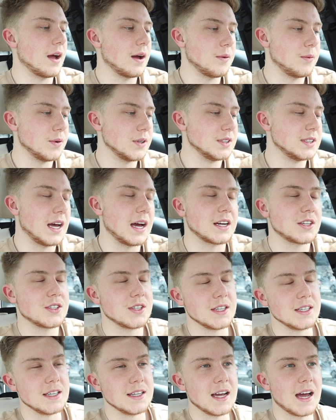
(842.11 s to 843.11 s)
I was
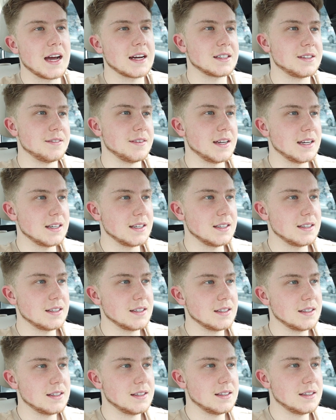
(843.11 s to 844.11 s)
actually deactivated.
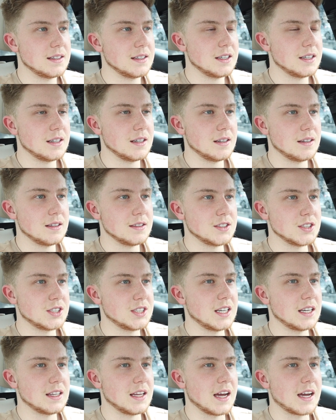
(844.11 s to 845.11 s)

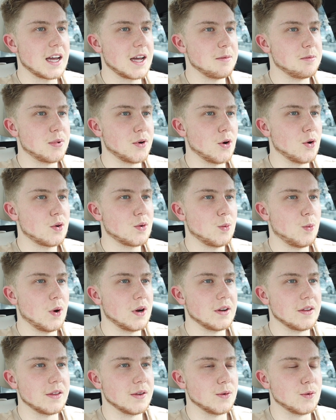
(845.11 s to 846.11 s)
Just said like I broke
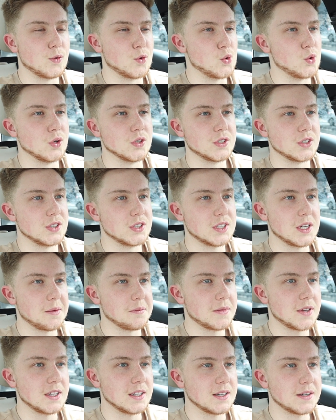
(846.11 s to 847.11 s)
one of the rules or
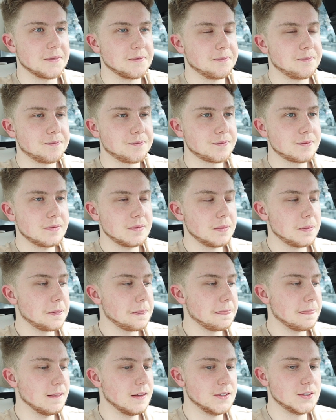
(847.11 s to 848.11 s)
something.
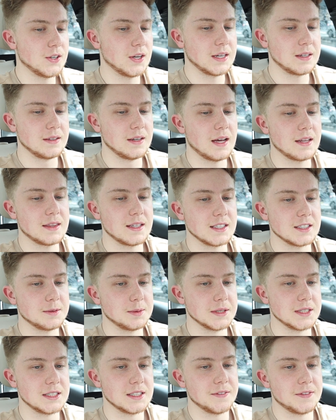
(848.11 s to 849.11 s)
So like nothing
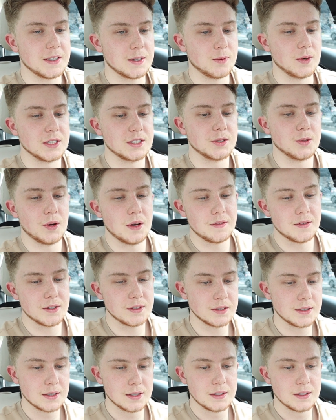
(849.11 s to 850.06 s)
specific whatsoever.